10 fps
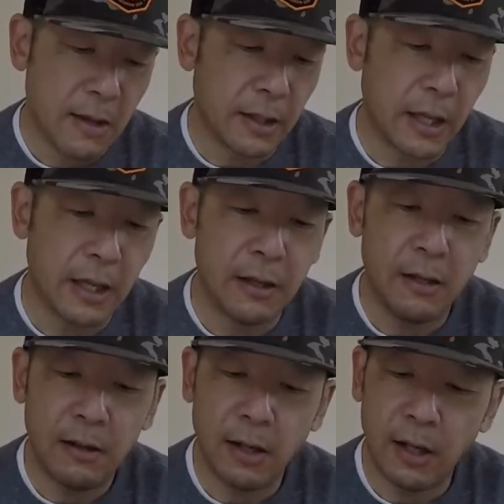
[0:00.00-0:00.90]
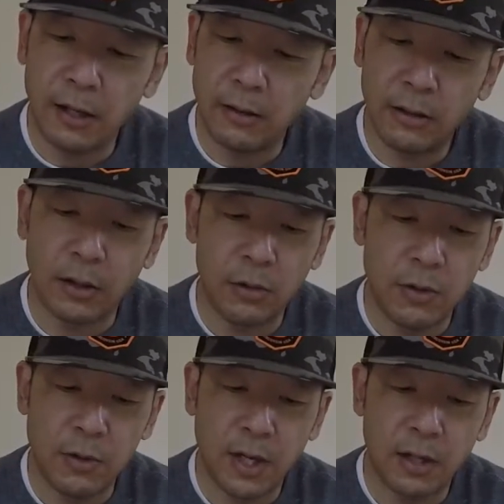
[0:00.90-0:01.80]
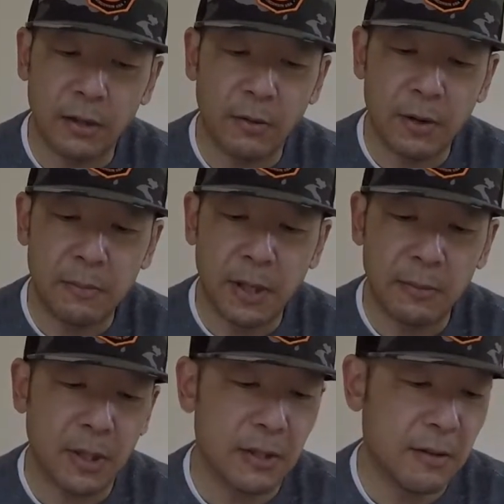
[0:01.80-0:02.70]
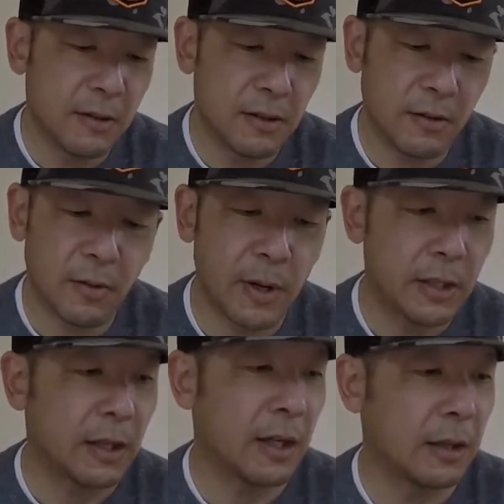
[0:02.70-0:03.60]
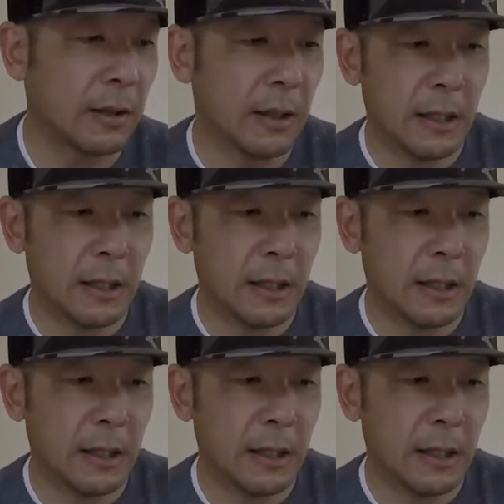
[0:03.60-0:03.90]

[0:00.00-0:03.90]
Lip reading: Again, go-to color, green pumpkin, great color.